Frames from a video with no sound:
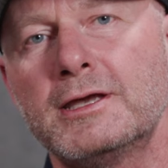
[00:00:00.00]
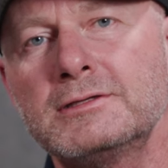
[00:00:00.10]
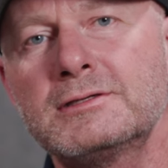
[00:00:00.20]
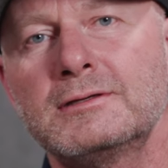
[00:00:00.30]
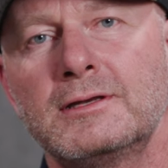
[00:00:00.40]

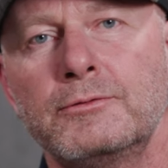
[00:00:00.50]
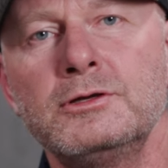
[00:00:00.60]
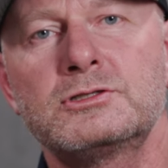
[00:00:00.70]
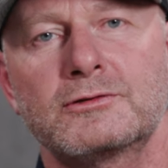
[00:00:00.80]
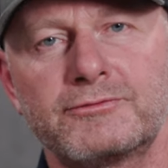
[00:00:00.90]
days, and
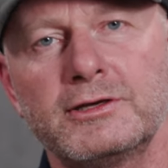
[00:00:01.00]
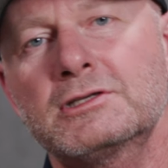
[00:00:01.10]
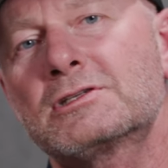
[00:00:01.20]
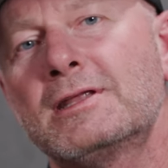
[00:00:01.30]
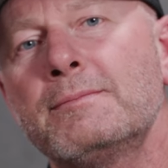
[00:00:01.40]
we used a
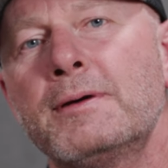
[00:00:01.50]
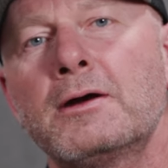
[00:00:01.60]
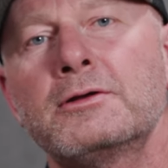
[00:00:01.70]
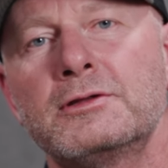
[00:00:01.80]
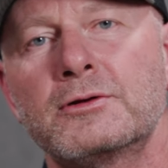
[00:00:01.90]
fixed 10
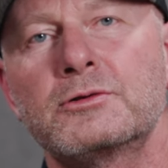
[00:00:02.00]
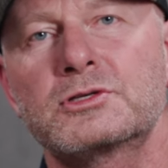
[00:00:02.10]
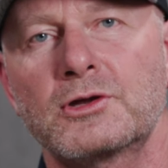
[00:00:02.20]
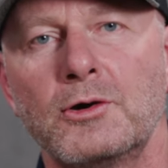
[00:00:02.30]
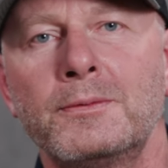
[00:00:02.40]
power Unertl
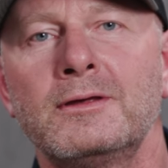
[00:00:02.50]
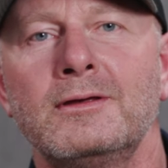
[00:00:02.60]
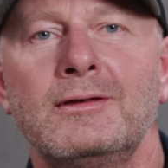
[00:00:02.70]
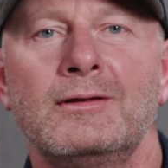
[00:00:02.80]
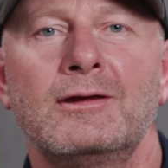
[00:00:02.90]
scope.
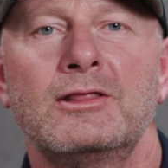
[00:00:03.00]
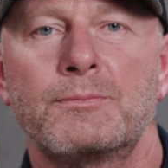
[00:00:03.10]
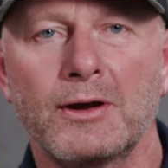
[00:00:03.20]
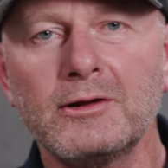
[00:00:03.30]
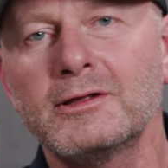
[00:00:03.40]
And the
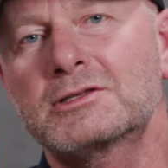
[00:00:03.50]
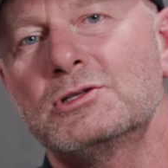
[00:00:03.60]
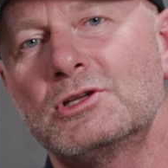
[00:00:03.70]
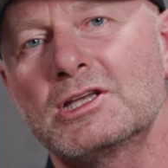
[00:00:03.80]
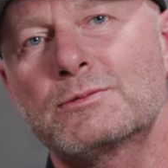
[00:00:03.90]
parallax
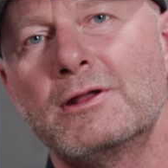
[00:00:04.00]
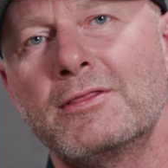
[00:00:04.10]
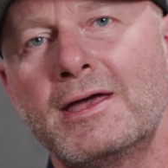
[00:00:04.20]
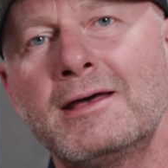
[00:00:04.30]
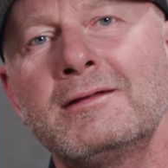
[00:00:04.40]
adjustment
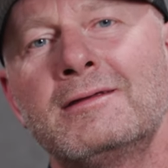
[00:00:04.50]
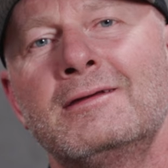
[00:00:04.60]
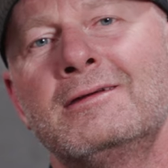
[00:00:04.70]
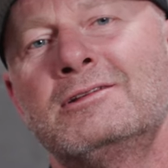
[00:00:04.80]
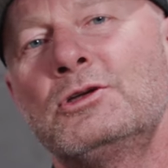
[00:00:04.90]
on that
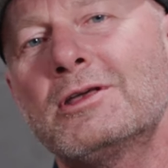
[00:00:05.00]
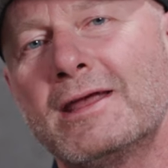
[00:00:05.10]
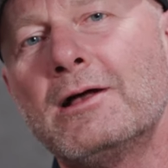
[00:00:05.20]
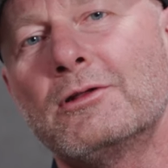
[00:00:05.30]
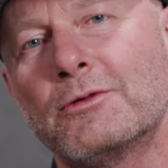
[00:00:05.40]
took an
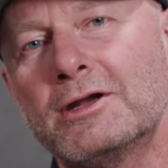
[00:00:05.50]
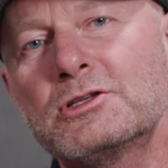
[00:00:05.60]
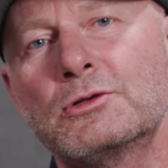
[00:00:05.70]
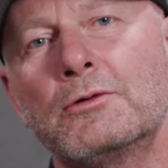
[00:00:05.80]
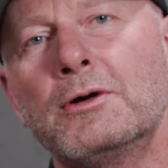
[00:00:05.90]
Allen wrench,
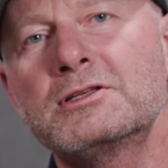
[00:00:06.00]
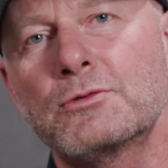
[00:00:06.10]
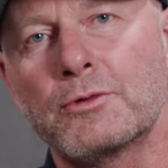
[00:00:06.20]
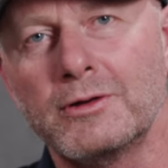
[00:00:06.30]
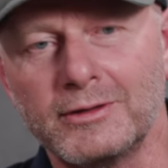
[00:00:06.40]
so it
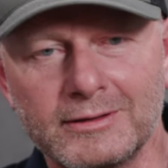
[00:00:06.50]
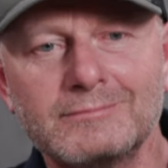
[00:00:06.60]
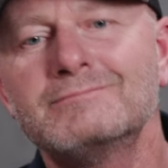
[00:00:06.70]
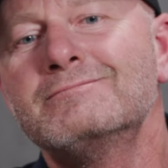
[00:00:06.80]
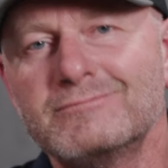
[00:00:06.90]
wasn't really
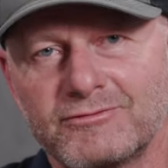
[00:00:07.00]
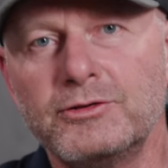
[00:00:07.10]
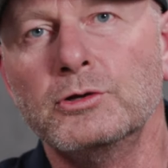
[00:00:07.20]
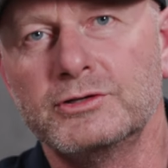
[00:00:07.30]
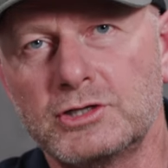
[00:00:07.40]

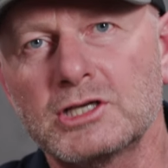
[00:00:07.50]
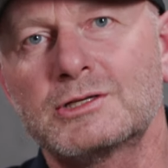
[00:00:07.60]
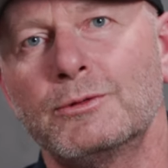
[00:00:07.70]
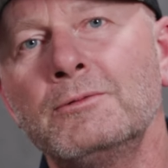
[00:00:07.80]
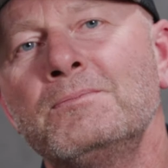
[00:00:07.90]
field
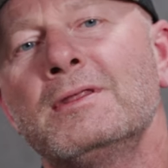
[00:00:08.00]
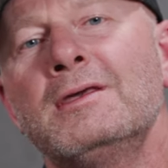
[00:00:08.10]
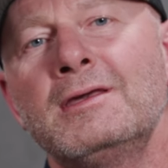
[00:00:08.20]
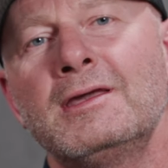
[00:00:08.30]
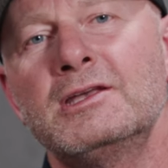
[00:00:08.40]
adjustable.
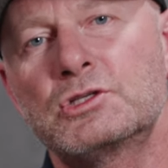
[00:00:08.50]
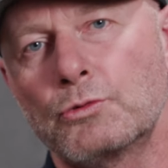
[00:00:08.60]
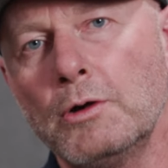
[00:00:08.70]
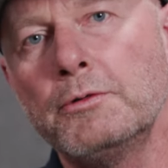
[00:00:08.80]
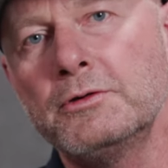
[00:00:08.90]
And so
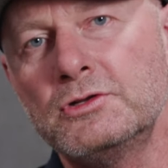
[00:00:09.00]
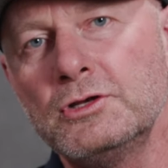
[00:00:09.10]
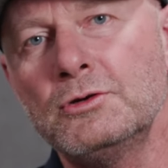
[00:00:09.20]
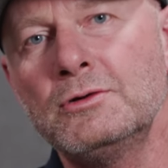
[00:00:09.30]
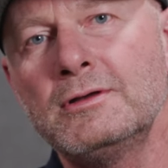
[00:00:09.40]
what we would
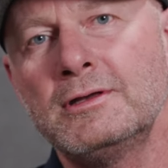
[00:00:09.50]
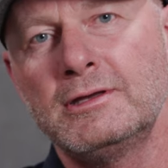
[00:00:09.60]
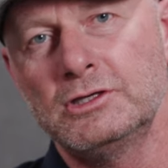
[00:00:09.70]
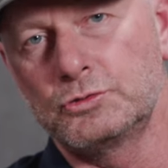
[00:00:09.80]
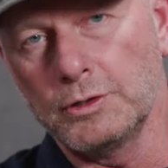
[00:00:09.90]
do
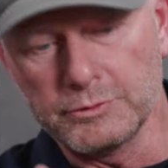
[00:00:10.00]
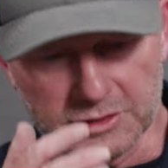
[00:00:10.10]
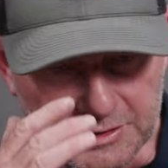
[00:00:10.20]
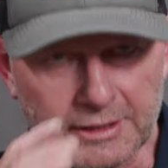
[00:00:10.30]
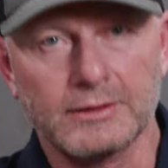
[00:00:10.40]
is we would
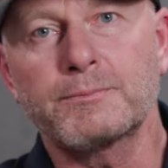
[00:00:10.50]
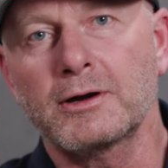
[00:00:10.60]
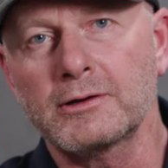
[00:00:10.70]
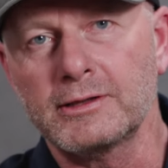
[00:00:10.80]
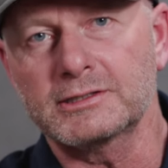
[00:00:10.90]
set the
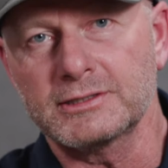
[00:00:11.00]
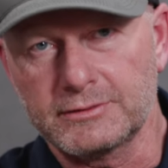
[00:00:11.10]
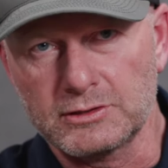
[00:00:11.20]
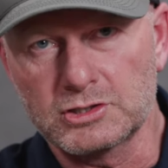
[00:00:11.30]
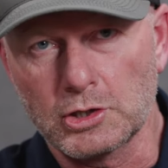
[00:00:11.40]
parallax at
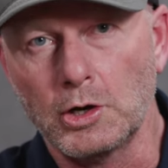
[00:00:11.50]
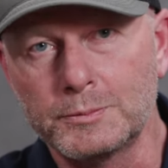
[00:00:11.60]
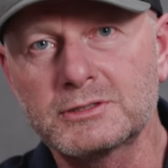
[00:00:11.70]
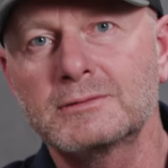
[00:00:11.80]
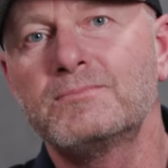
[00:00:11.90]
these
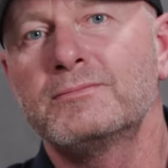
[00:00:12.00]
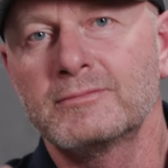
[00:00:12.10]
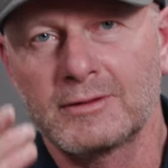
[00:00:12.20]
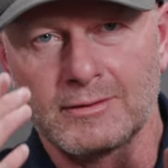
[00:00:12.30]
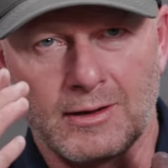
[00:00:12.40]
scopes
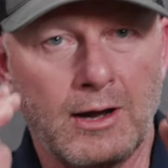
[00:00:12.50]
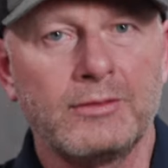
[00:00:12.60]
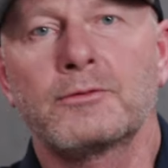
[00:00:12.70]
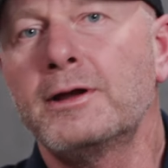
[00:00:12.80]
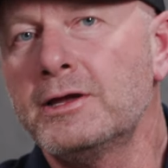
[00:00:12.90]

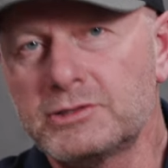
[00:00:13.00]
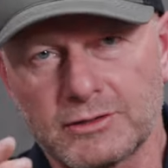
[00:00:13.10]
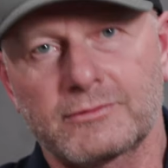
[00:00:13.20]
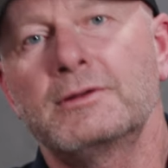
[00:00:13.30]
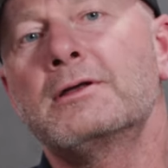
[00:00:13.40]
on the range
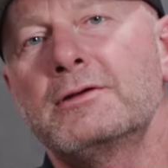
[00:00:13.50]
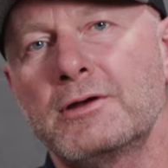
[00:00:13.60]
at 300